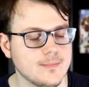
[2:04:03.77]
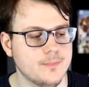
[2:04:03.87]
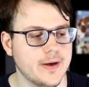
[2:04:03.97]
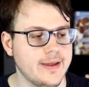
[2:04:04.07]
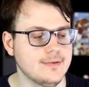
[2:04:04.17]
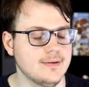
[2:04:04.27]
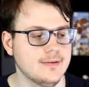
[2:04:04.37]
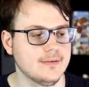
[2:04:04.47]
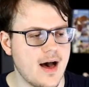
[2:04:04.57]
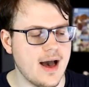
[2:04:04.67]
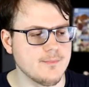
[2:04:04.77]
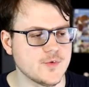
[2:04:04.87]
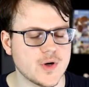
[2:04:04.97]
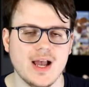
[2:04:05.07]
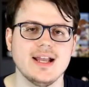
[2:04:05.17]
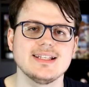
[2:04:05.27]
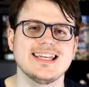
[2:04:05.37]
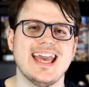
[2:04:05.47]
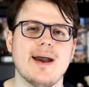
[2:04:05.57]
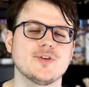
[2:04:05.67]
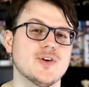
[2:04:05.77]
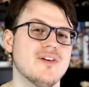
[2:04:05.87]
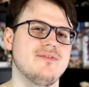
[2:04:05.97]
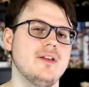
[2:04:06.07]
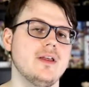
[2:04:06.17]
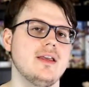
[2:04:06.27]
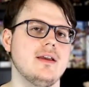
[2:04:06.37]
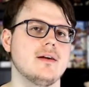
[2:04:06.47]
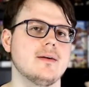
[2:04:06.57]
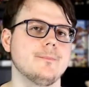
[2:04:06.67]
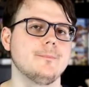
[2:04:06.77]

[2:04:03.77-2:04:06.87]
but I'm trying to capture a feeling here,